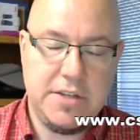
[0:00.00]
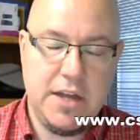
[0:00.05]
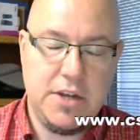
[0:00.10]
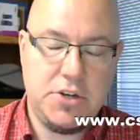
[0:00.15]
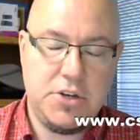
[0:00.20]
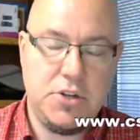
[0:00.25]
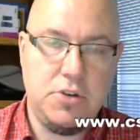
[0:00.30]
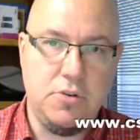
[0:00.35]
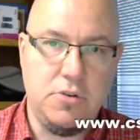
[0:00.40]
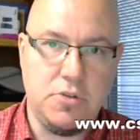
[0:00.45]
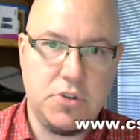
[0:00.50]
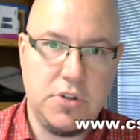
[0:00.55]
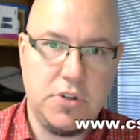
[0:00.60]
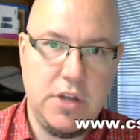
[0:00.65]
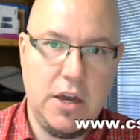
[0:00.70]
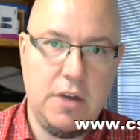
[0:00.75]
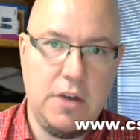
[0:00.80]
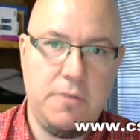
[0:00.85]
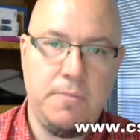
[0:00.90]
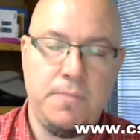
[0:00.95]
that too, so
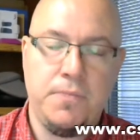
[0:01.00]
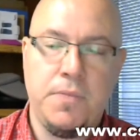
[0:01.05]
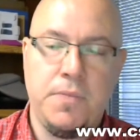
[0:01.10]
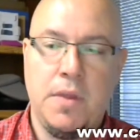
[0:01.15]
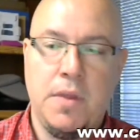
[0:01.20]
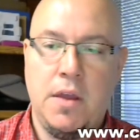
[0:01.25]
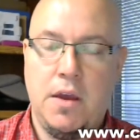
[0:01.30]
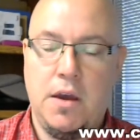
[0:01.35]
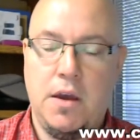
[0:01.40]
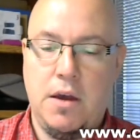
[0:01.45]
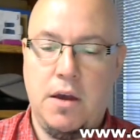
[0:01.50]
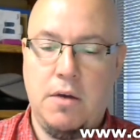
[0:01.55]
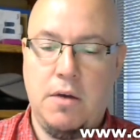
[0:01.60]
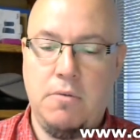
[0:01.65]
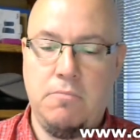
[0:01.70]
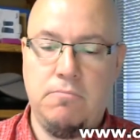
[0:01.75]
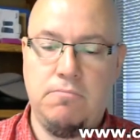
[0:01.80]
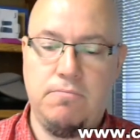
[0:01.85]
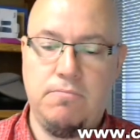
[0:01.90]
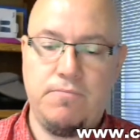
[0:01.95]
that
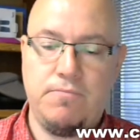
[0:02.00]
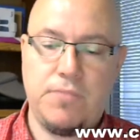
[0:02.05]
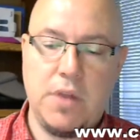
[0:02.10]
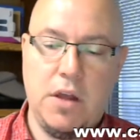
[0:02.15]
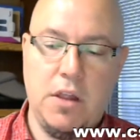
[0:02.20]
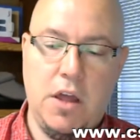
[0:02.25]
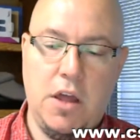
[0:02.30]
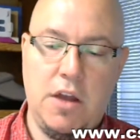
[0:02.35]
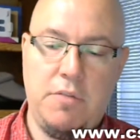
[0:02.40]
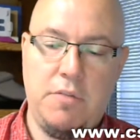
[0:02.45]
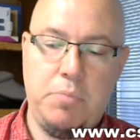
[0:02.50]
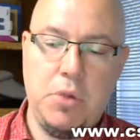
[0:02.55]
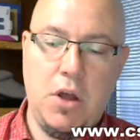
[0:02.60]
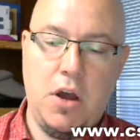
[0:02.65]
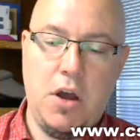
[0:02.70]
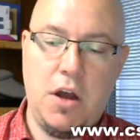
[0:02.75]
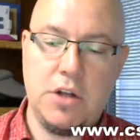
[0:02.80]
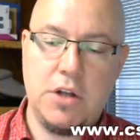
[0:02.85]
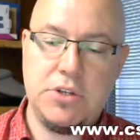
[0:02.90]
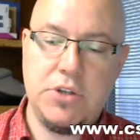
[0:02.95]
a lot of
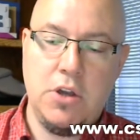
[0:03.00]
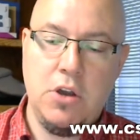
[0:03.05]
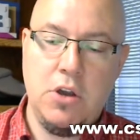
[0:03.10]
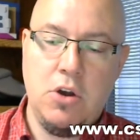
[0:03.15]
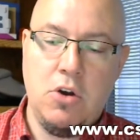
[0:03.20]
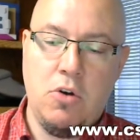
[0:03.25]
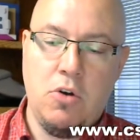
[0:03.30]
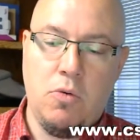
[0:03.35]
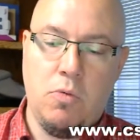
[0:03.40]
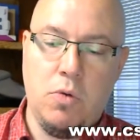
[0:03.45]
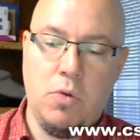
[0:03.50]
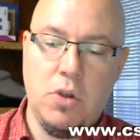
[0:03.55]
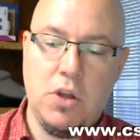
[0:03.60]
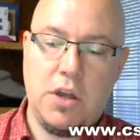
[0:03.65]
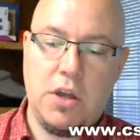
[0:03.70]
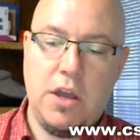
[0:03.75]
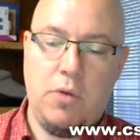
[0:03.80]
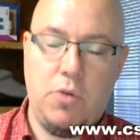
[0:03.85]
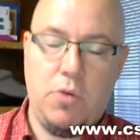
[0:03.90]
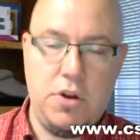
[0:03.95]
blogs will
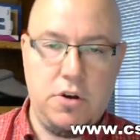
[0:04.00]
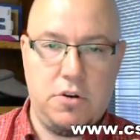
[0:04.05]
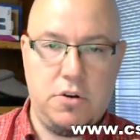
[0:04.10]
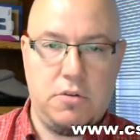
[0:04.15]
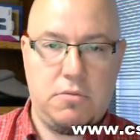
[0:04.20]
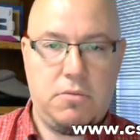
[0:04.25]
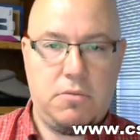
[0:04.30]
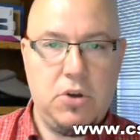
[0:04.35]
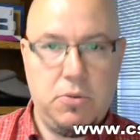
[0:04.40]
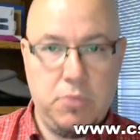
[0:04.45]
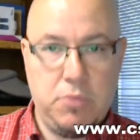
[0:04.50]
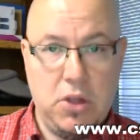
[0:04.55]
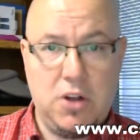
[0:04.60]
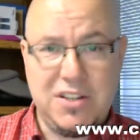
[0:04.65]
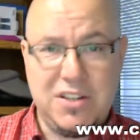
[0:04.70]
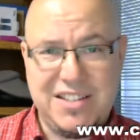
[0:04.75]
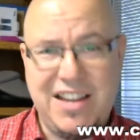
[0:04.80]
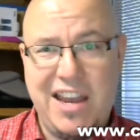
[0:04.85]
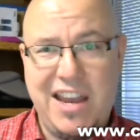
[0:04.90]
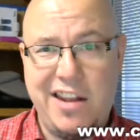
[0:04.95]
look at what your
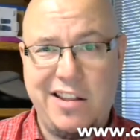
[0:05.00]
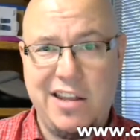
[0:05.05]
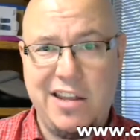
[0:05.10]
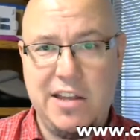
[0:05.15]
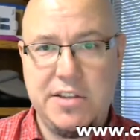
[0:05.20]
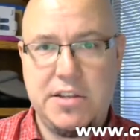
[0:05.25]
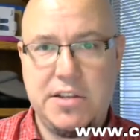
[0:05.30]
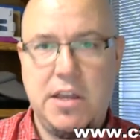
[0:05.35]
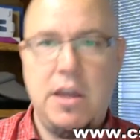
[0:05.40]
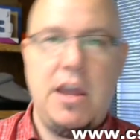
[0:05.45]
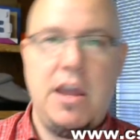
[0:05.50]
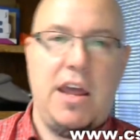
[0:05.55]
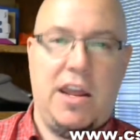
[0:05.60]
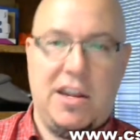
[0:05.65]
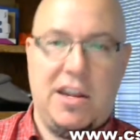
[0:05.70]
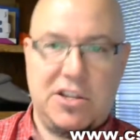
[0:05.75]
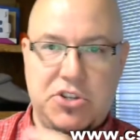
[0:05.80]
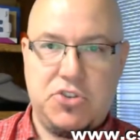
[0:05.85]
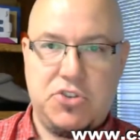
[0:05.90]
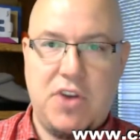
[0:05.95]
blog's title is
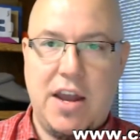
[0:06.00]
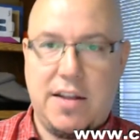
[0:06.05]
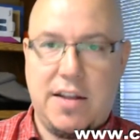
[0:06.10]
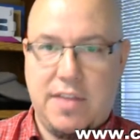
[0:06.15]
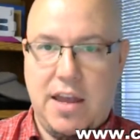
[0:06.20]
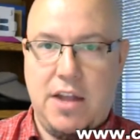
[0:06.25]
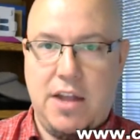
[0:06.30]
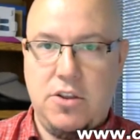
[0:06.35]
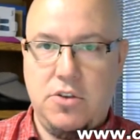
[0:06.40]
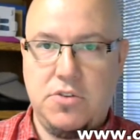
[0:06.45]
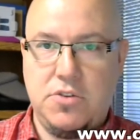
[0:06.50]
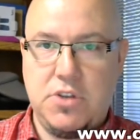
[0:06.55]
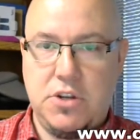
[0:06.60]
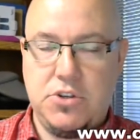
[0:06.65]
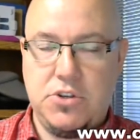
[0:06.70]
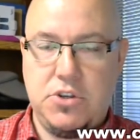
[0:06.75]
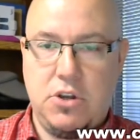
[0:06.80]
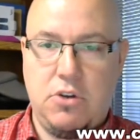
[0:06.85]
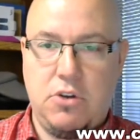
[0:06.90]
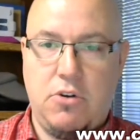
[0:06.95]
and extract that and use it
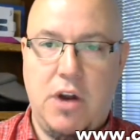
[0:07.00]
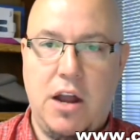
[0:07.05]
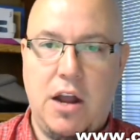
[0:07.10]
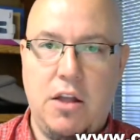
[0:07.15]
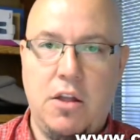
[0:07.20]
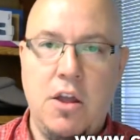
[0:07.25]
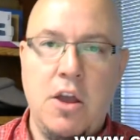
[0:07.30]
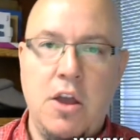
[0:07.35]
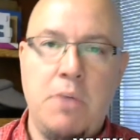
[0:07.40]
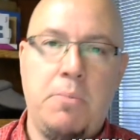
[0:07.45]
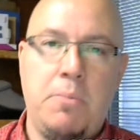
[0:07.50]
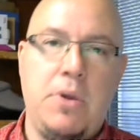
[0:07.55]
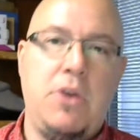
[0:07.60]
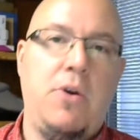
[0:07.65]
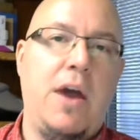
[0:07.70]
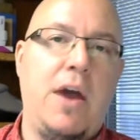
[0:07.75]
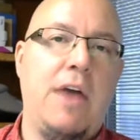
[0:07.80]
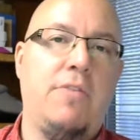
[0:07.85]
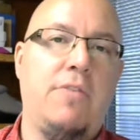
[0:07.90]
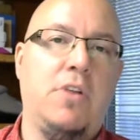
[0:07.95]
as the URL, but
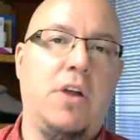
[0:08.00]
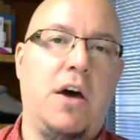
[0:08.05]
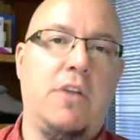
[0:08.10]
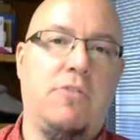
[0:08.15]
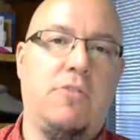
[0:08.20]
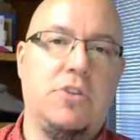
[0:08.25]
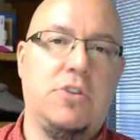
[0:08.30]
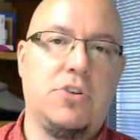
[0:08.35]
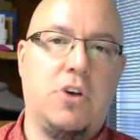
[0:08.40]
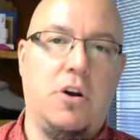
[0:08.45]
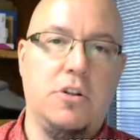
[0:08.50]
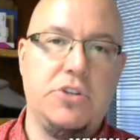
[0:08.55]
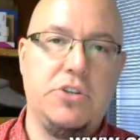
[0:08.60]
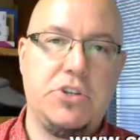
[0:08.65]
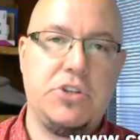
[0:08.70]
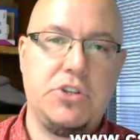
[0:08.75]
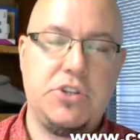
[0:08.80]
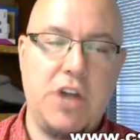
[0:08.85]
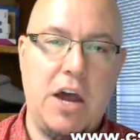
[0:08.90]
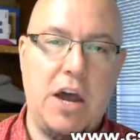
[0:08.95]
you have a lot of what's called
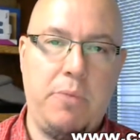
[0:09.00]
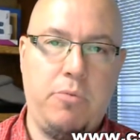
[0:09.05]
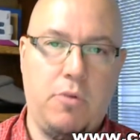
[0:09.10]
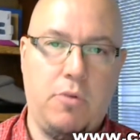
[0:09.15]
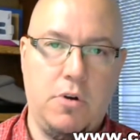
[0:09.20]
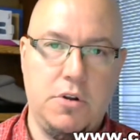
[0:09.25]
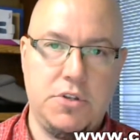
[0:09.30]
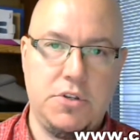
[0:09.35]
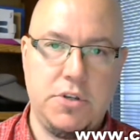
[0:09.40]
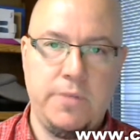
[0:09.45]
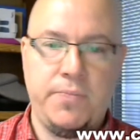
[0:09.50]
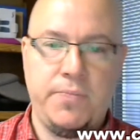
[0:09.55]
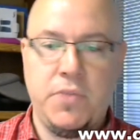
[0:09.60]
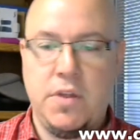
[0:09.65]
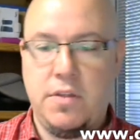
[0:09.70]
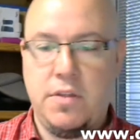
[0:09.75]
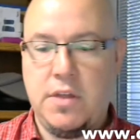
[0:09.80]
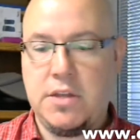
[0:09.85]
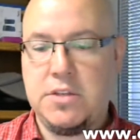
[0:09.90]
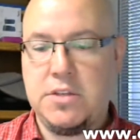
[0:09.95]
stop
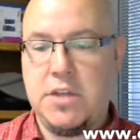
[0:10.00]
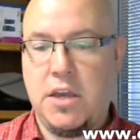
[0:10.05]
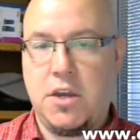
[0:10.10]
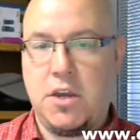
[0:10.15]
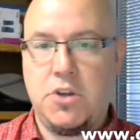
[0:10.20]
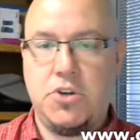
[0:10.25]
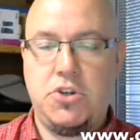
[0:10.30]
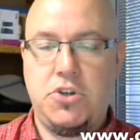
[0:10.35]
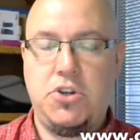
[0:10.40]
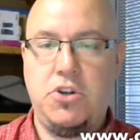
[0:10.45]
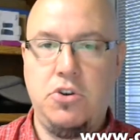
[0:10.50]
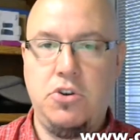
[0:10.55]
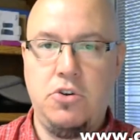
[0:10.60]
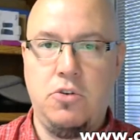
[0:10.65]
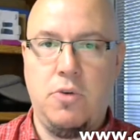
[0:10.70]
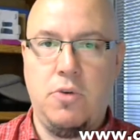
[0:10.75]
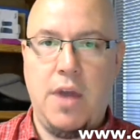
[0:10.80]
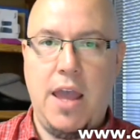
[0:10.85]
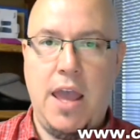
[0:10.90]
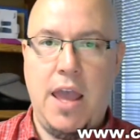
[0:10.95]
words, things like
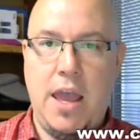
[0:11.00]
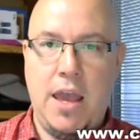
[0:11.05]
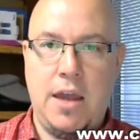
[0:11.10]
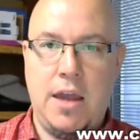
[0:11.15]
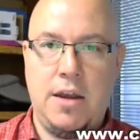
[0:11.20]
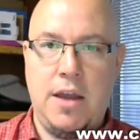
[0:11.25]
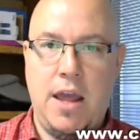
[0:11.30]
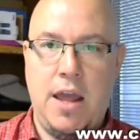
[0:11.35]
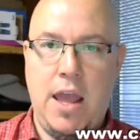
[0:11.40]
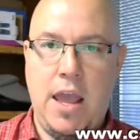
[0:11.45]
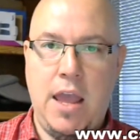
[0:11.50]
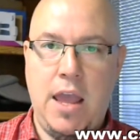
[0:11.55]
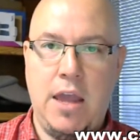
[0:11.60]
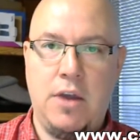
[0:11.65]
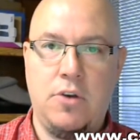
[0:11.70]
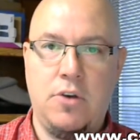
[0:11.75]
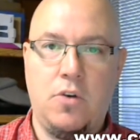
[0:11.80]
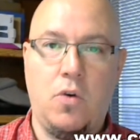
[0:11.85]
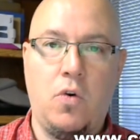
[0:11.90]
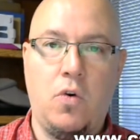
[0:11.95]
to, and,
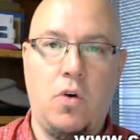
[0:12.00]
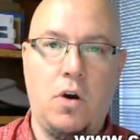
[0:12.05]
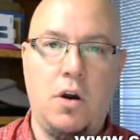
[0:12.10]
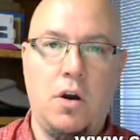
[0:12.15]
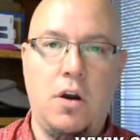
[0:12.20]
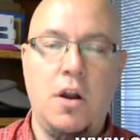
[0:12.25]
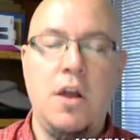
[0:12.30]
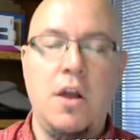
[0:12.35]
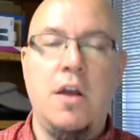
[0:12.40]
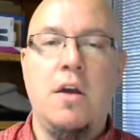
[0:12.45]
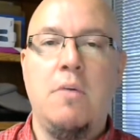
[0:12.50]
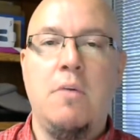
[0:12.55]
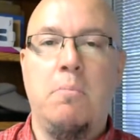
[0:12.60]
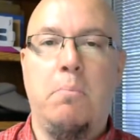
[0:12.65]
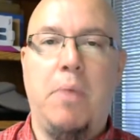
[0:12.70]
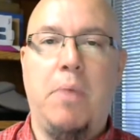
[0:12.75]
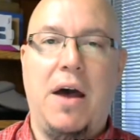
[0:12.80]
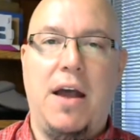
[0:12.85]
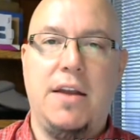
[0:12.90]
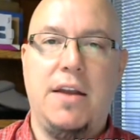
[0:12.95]
or,
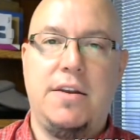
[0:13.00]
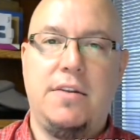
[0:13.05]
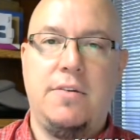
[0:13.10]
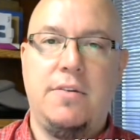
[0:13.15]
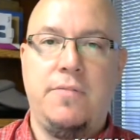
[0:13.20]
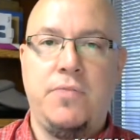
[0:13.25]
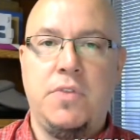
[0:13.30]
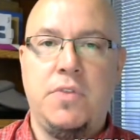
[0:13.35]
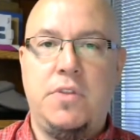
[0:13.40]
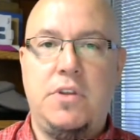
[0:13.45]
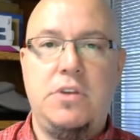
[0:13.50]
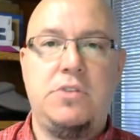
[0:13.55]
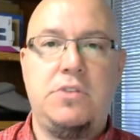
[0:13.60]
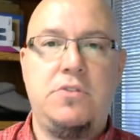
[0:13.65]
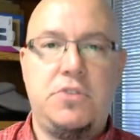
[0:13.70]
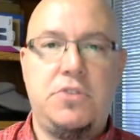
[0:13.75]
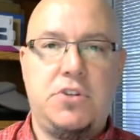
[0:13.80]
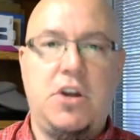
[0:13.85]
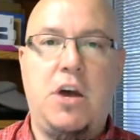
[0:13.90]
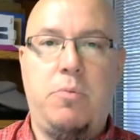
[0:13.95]
but. These
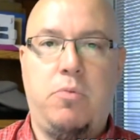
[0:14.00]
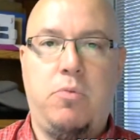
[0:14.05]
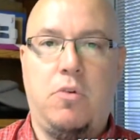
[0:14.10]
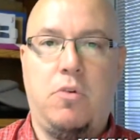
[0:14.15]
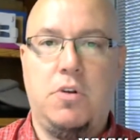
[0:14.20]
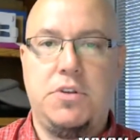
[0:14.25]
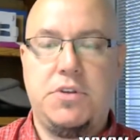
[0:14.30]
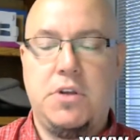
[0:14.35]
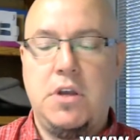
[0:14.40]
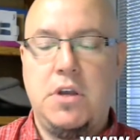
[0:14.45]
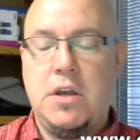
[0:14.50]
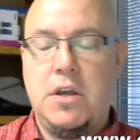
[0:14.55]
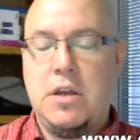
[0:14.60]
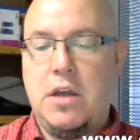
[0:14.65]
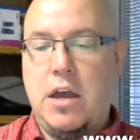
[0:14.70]
are stop words.